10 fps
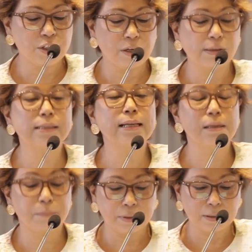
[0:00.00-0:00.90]
Sheryl
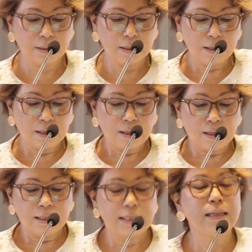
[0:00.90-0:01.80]
Sandberg
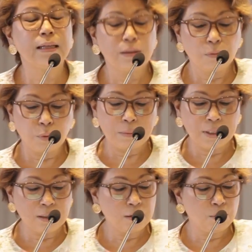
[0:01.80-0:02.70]
Lean In
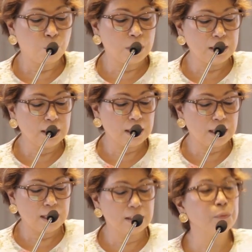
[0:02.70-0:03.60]
Women, Work,
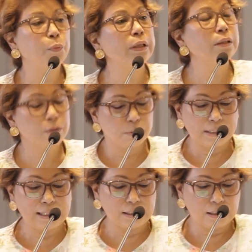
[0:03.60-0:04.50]
and the Will to
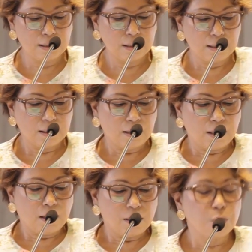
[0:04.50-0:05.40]
Lead,
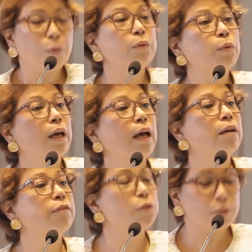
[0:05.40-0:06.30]
to what we
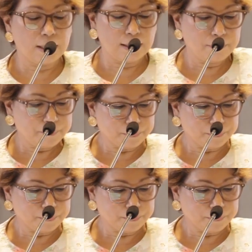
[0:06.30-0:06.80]
have today.